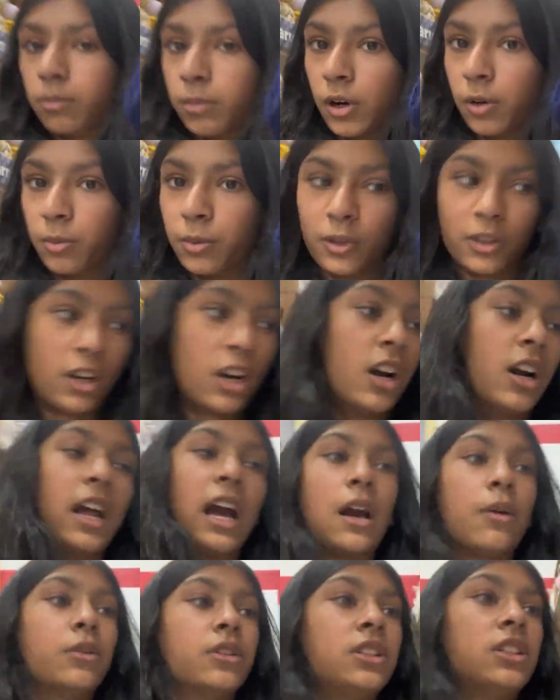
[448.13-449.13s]
purple yarn.
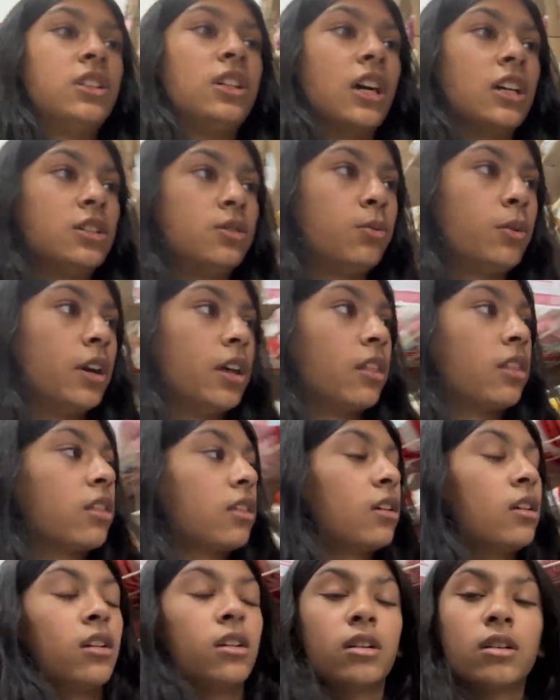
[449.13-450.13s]
I would suggest with
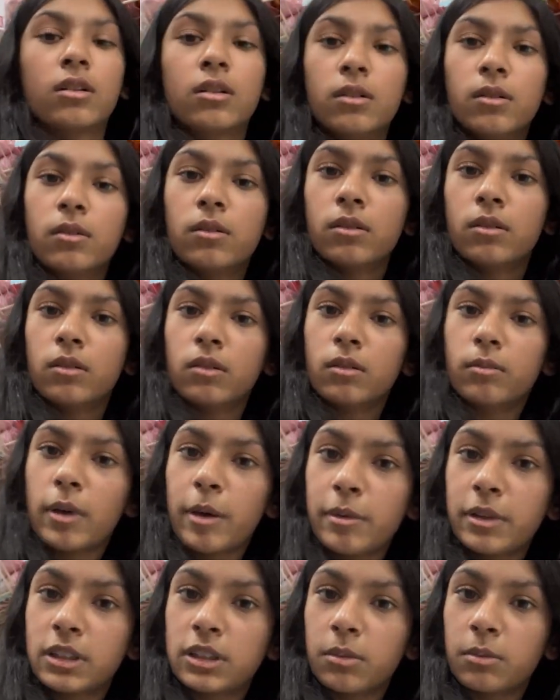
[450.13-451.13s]

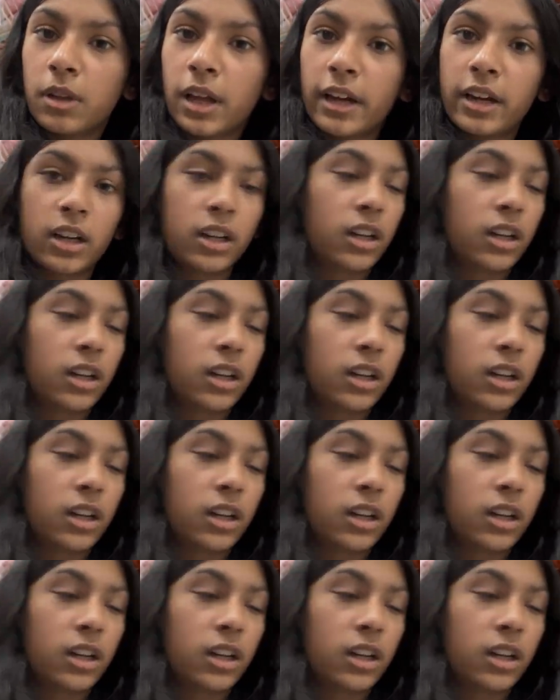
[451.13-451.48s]
maybe some lighter